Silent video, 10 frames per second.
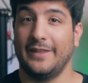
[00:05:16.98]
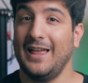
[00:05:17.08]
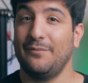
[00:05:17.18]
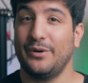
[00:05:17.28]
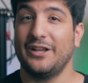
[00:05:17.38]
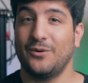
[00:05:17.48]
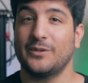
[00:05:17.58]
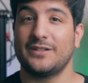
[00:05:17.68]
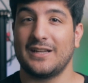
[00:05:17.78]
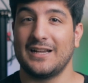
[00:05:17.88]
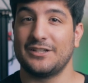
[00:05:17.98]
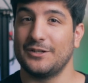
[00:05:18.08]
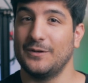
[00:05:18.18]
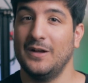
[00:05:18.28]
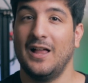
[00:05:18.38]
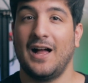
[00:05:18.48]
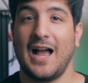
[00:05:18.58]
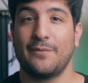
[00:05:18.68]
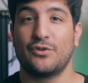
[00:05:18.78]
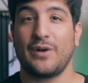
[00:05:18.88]
They have pretty cool designs, so
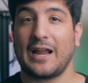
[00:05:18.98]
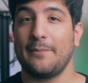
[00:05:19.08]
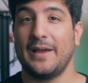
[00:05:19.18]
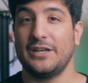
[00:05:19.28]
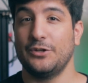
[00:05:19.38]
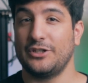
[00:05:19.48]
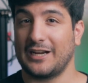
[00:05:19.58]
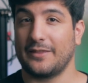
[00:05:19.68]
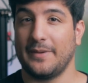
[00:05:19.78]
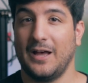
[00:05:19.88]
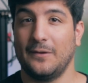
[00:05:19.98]
I would recommend you check them